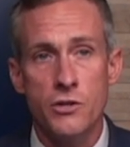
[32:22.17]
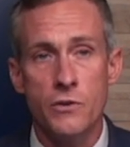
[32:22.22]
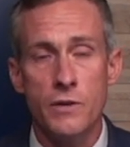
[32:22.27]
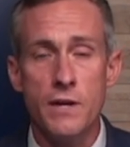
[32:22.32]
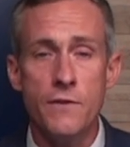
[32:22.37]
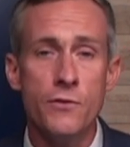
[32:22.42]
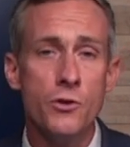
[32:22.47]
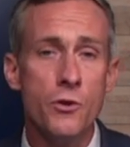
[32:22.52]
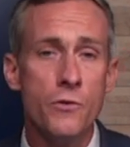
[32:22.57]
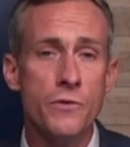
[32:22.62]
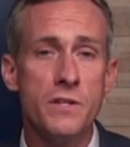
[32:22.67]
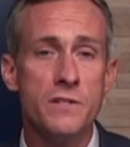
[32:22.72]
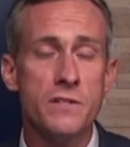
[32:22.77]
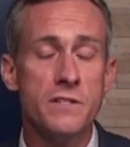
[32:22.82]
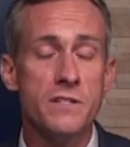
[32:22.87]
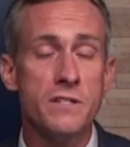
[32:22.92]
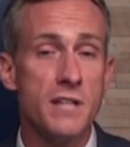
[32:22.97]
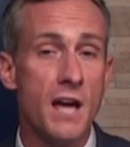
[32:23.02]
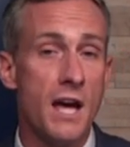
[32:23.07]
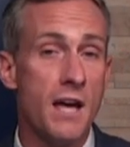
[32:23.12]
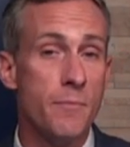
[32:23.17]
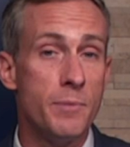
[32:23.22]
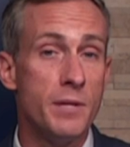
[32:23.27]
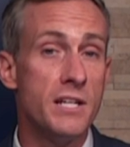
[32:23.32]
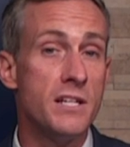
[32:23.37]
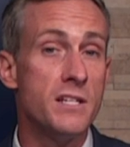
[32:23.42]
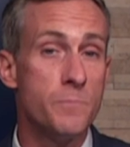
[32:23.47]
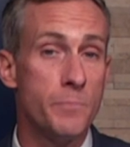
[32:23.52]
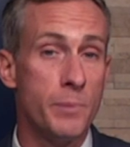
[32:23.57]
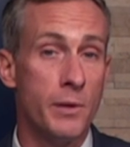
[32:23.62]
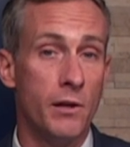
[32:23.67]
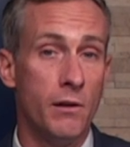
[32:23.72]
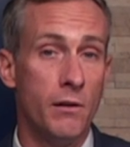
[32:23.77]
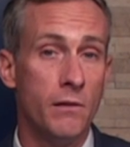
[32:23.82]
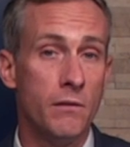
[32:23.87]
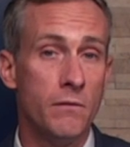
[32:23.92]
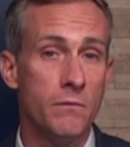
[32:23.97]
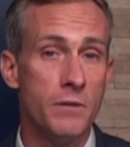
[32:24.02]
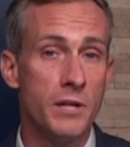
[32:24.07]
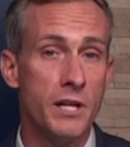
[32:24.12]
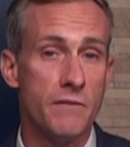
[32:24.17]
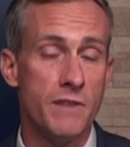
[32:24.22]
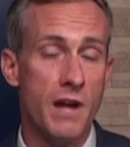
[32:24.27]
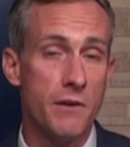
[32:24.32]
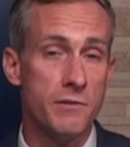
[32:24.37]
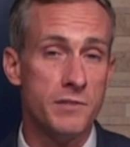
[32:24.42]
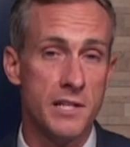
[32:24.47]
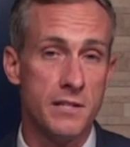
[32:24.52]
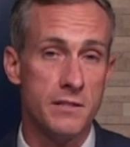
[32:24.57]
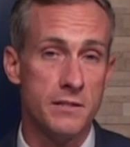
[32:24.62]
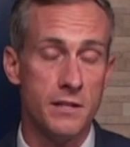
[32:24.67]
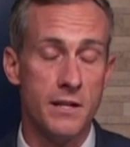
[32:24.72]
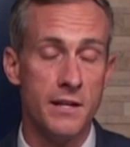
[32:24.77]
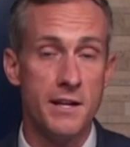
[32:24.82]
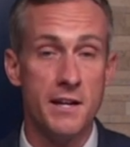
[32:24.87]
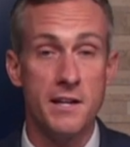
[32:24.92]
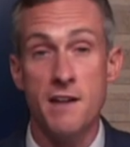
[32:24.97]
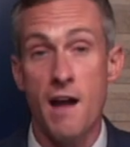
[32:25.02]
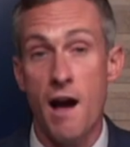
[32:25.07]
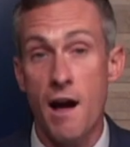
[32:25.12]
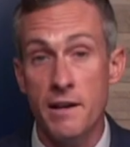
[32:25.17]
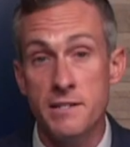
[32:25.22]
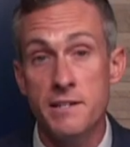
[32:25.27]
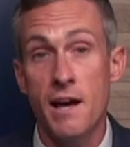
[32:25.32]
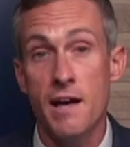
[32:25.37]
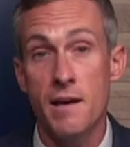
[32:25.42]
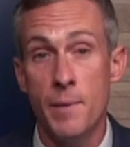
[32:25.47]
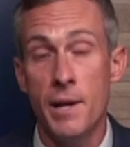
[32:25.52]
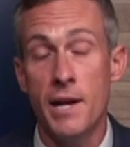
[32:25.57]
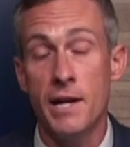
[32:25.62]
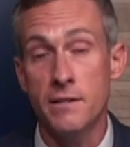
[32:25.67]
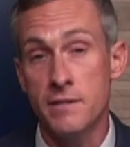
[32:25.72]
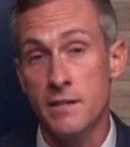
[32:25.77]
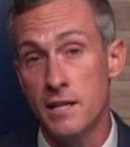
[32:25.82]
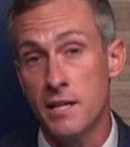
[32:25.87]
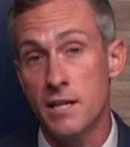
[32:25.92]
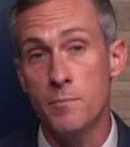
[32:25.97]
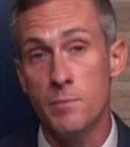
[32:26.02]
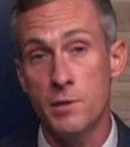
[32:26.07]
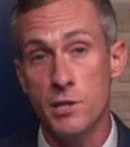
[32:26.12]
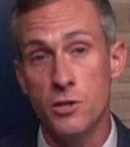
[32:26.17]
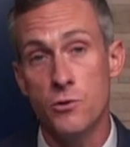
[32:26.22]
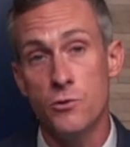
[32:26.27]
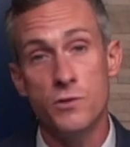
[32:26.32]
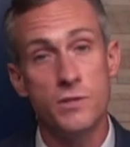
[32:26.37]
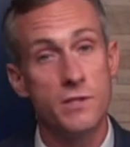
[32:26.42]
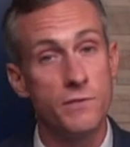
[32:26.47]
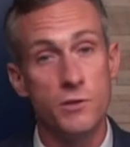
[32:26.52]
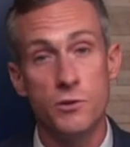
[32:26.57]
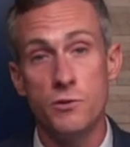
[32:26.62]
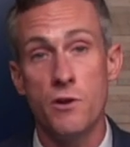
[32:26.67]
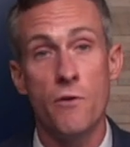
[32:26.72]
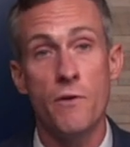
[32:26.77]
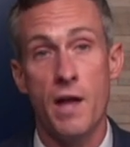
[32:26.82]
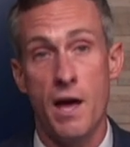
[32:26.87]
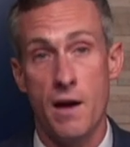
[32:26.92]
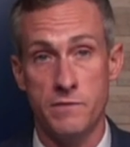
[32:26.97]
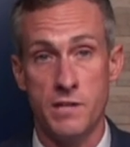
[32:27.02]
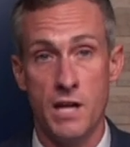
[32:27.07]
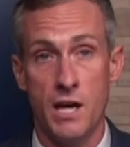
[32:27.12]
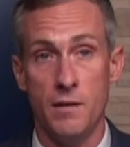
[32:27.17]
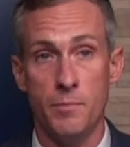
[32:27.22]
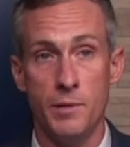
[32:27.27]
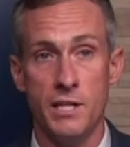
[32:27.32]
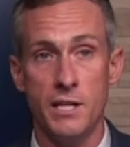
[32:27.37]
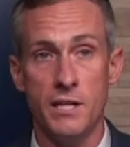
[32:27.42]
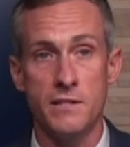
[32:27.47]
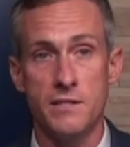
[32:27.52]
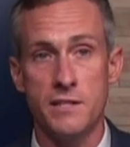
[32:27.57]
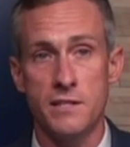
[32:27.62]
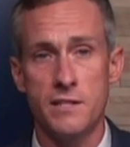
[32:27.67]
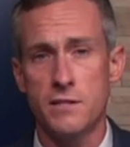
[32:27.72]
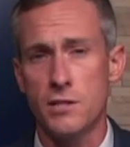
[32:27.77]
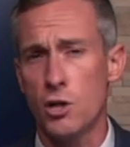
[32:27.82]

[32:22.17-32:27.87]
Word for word: So even though this is a diabetes pill, we have now tested it in non-diabetics and it can be used if you don't have diabetes.